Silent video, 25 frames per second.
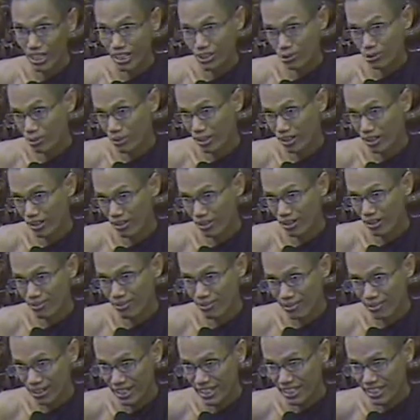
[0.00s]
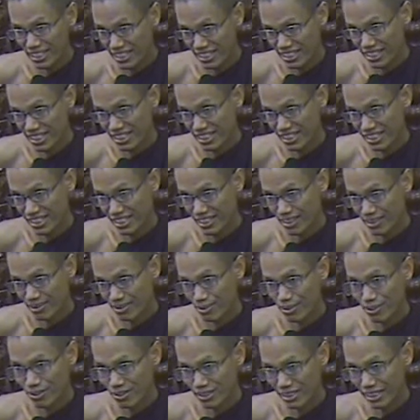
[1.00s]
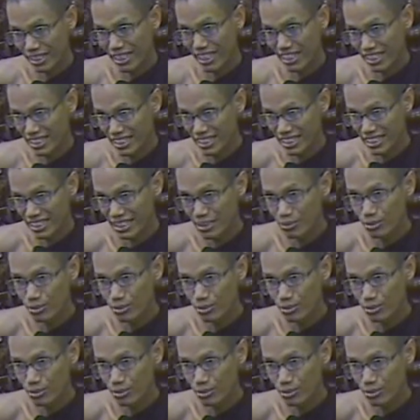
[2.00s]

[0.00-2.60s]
I'm afraid from that.